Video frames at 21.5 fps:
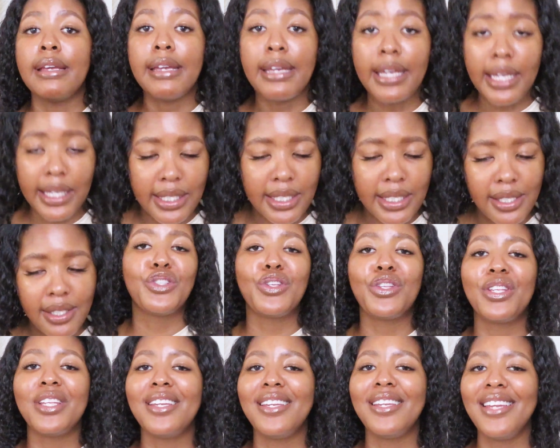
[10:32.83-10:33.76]
it. So
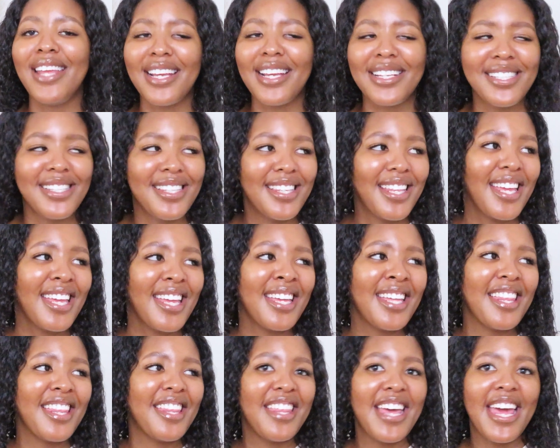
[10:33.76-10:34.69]
the next
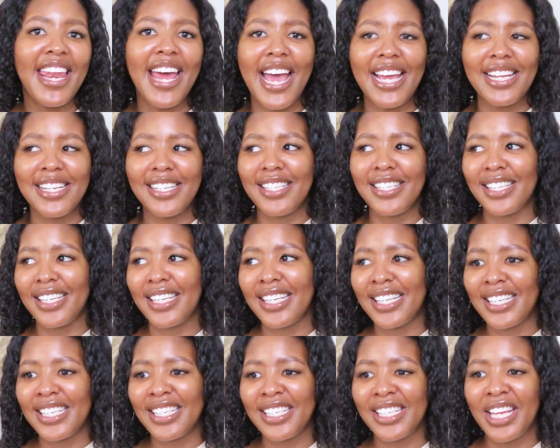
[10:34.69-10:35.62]
thing that I
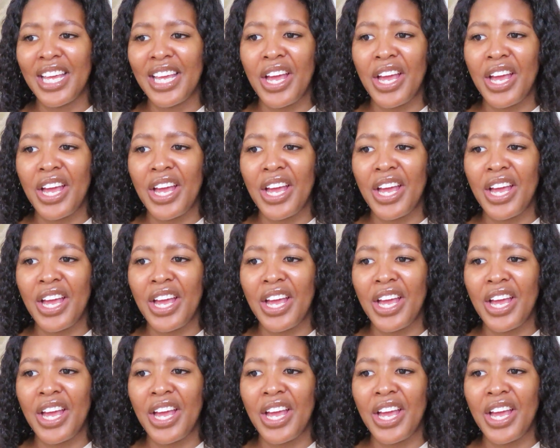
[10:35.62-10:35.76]
did